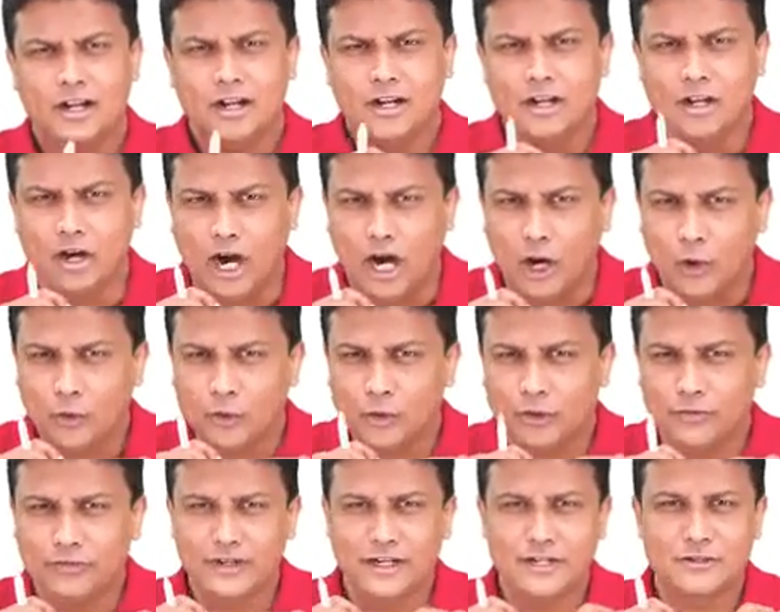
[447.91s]
Now out
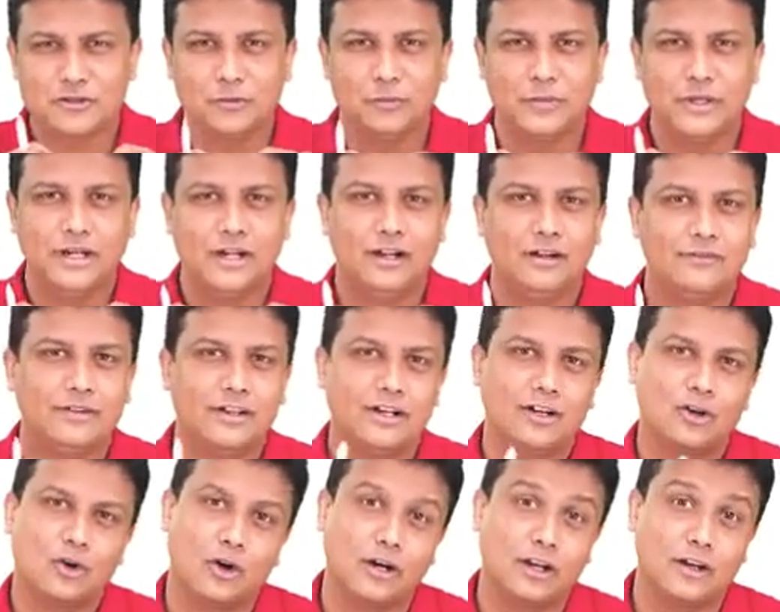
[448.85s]
of that superior and
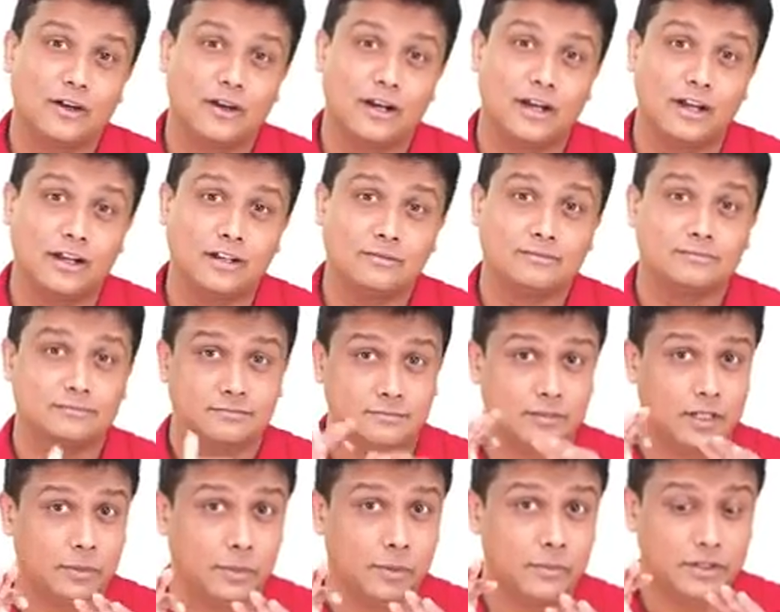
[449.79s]
inferior colliculi,
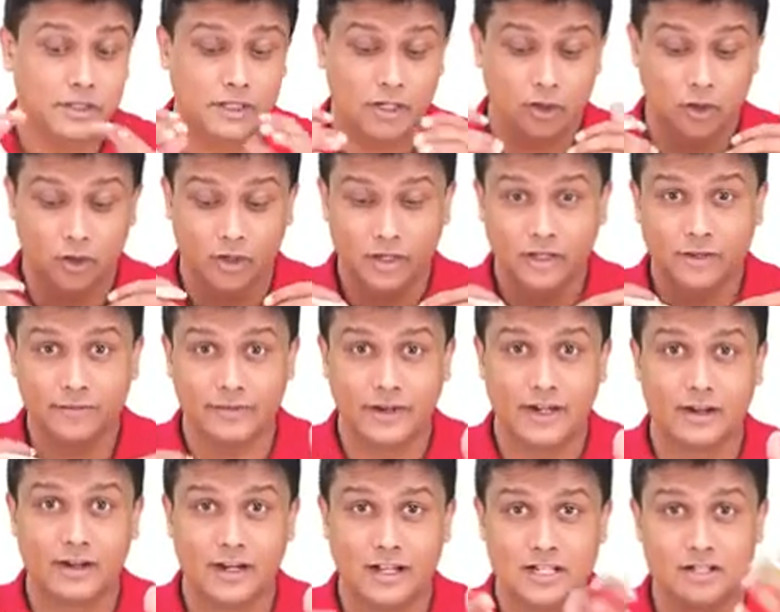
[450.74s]
remember, they are not in the
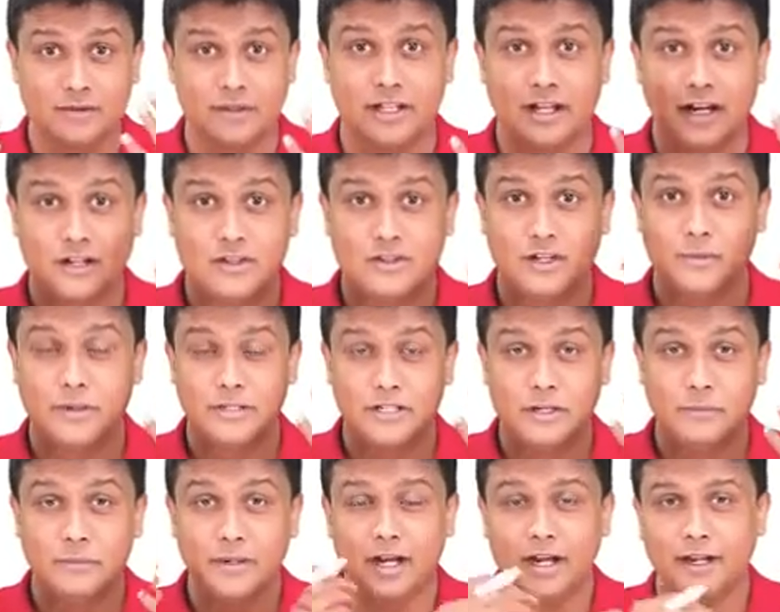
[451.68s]
ventral aspect, they are actually
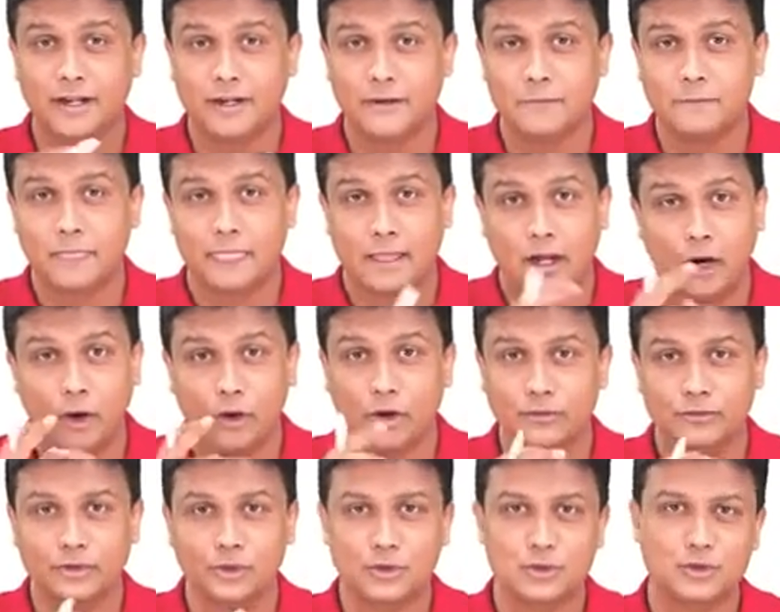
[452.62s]
present behind. Out
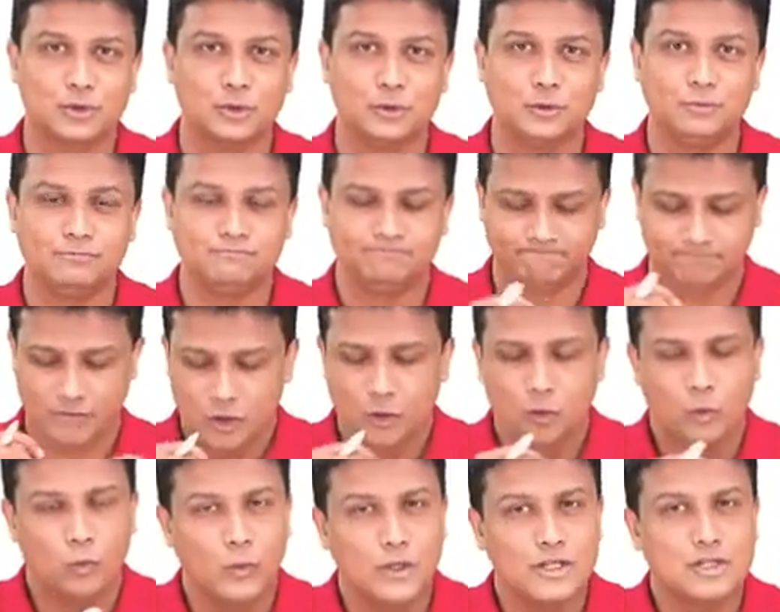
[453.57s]
of those 2,
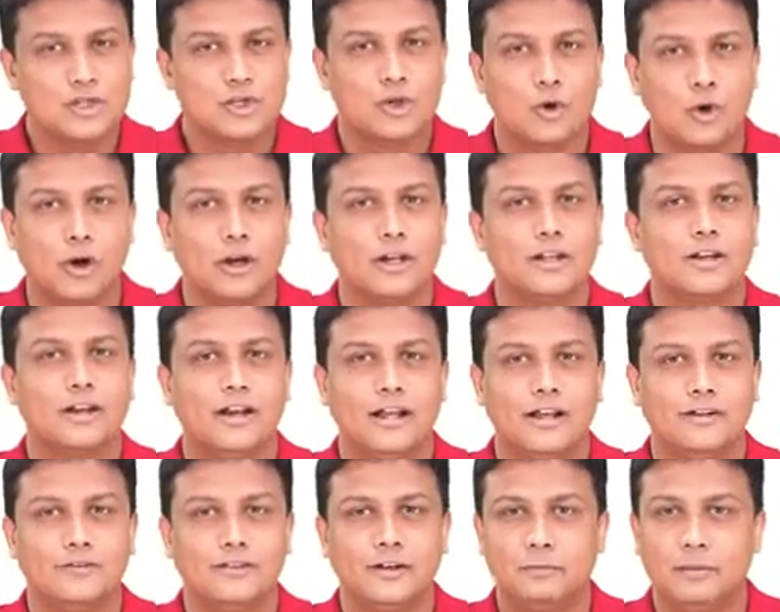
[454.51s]
which
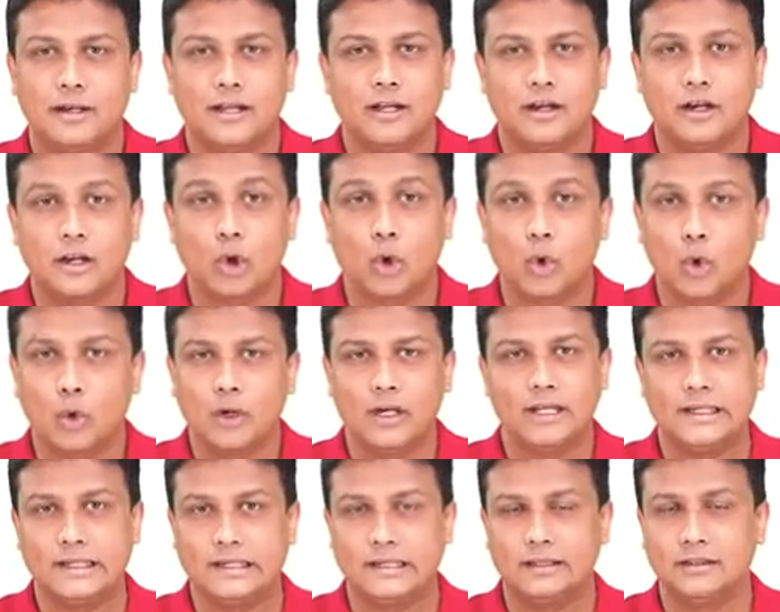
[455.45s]
colliculi will play a role
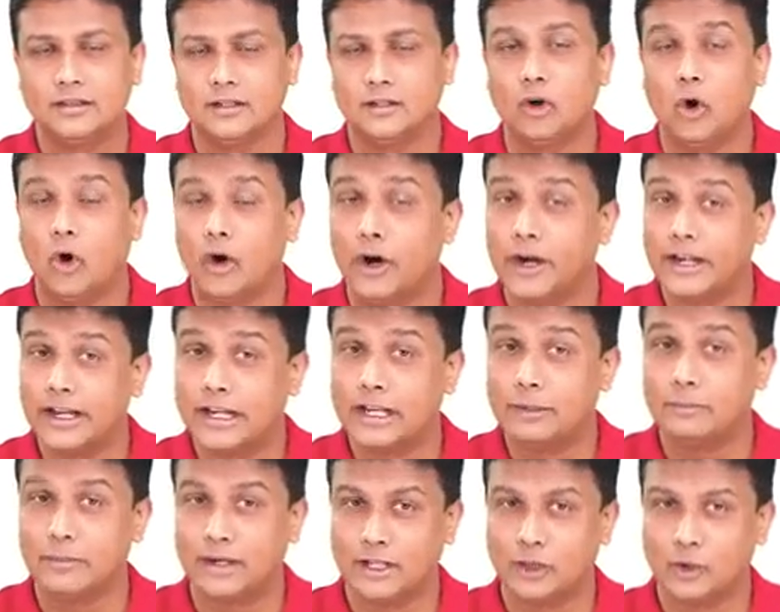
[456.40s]
here in the auditory
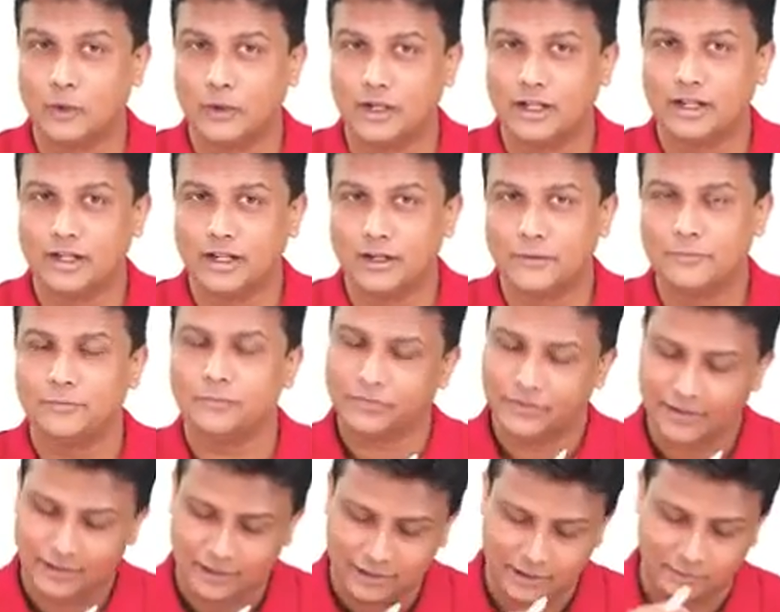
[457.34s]
pathway?
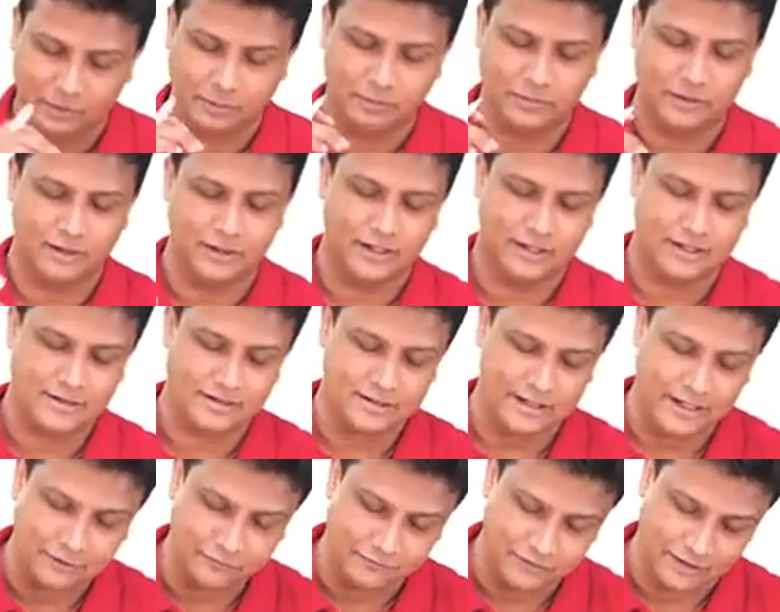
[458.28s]
Remember, it is
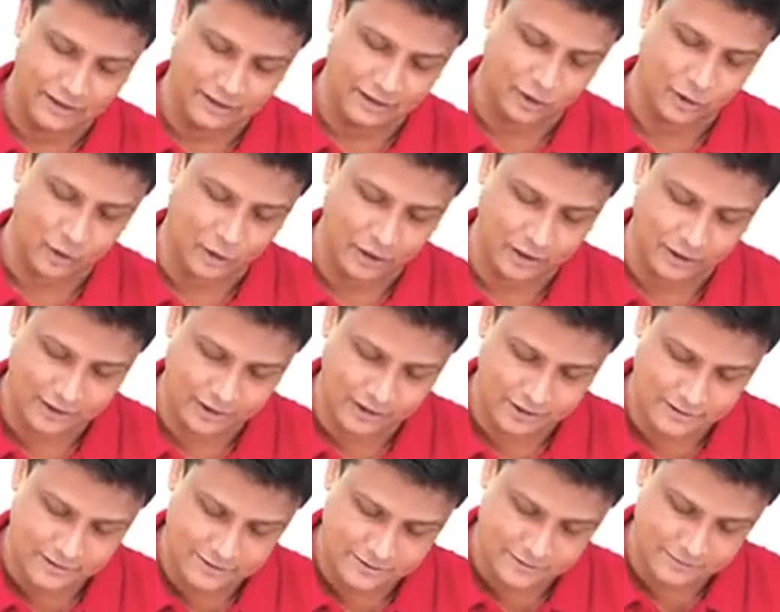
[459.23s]
inferior
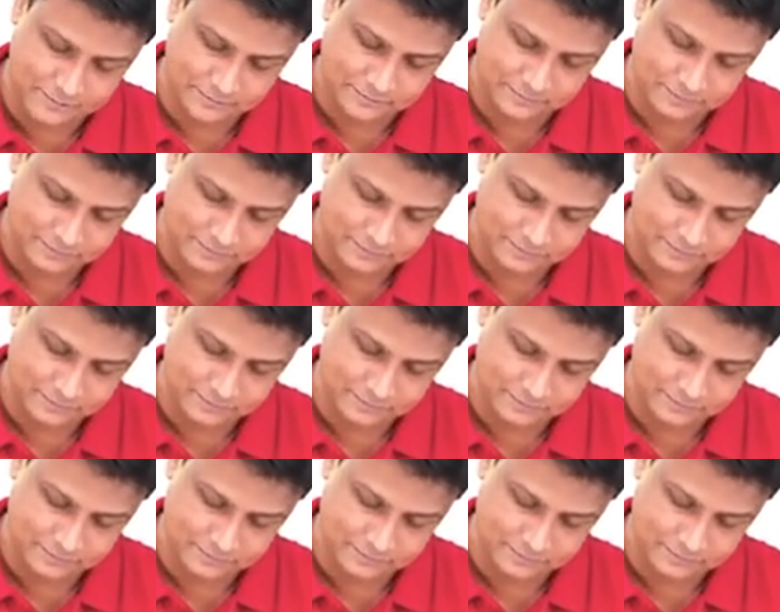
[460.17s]
colliculus.